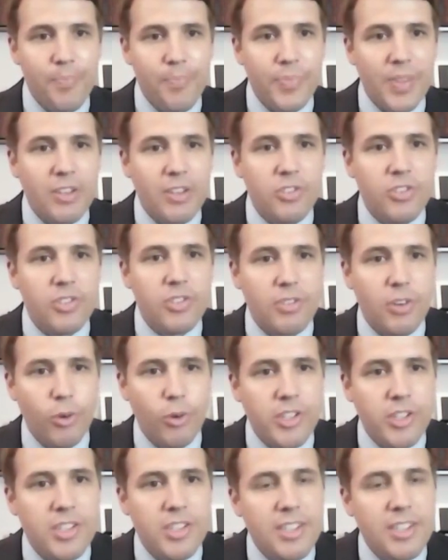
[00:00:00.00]
is
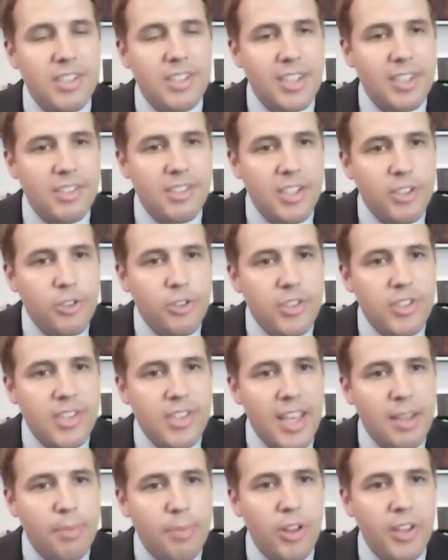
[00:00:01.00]
going to need to continue to
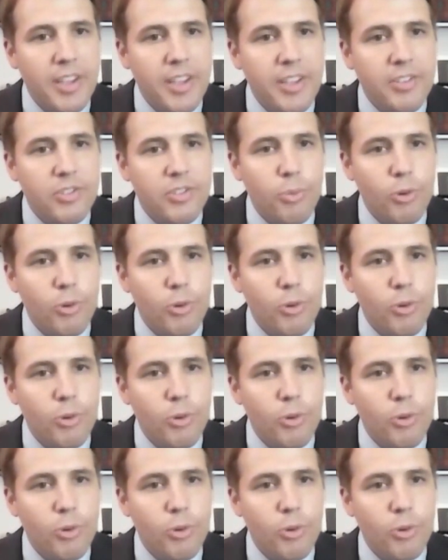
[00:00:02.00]
take place.